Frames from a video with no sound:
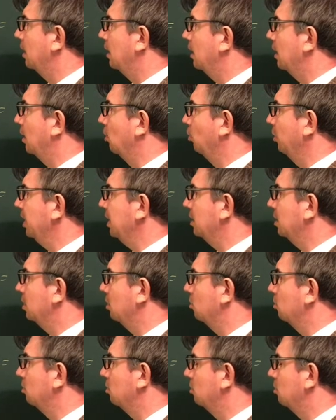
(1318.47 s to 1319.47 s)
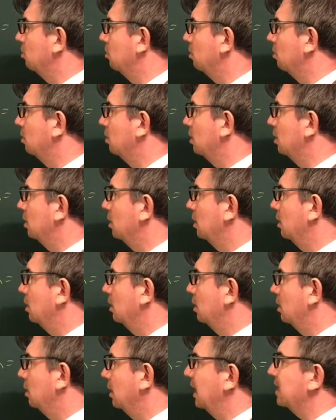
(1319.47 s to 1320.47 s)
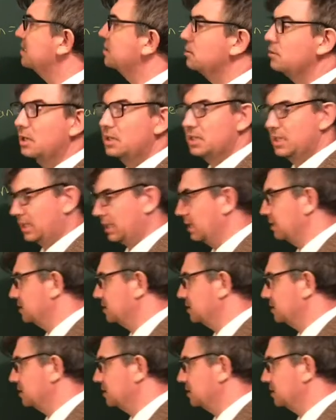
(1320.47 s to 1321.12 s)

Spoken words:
And we know, let's do the ticking